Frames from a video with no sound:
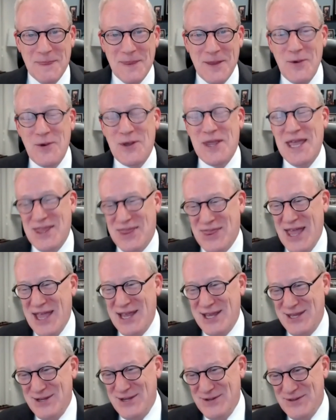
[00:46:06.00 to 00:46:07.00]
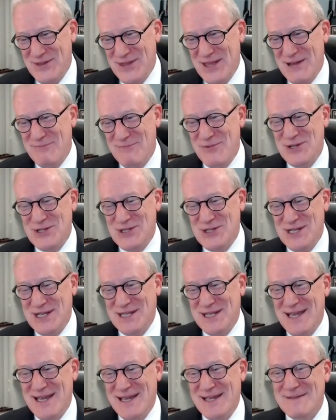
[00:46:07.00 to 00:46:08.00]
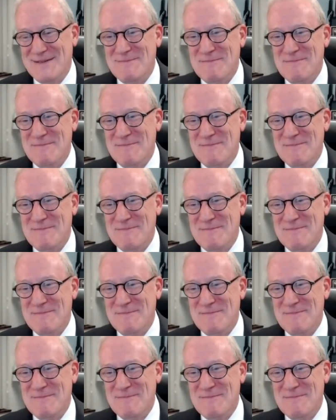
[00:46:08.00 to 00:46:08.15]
Okay, thank you. Appreciate that.